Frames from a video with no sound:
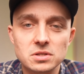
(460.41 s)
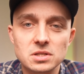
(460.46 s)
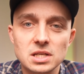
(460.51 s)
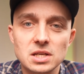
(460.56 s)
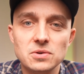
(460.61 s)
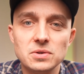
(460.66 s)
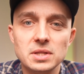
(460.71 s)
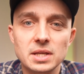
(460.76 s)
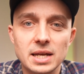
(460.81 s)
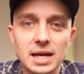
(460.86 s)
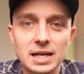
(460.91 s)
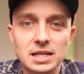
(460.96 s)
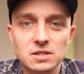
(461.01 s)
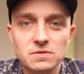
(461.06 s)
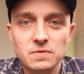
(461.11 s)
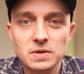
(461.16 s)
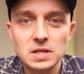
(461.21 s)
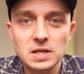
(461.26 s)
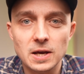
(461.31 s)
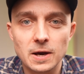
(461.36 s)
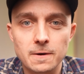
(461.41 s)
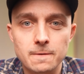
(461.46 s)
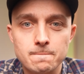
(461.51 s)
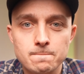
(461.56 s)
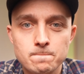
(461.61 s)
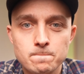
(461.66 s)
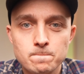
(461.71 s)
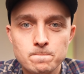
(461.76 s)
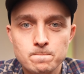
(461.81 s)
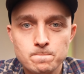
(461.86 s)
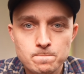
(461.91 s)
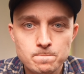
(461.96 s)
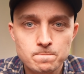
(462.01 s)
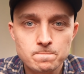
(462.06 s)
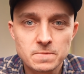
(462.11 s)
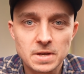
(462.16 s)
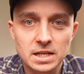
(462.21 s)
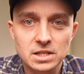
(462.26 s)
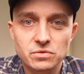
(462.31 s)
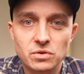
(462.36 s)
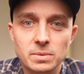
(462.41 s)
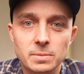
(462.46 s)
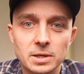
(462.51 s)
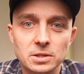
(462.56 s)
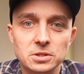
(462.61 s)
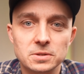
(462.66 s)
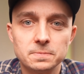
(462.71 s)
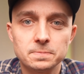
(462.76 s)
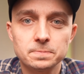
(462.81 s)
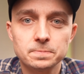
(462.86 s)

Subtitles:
see you in the next video. Thanks very much.